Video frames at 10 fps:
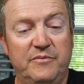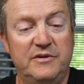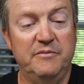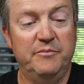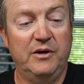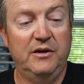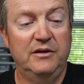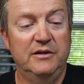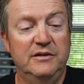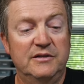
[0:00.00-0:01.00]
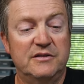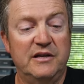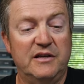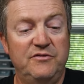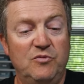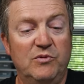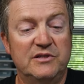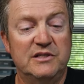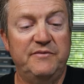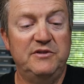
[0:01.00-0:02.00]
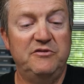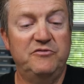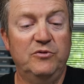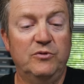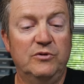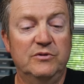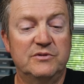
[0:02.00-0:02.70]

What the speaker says: timber, so that gives you 174.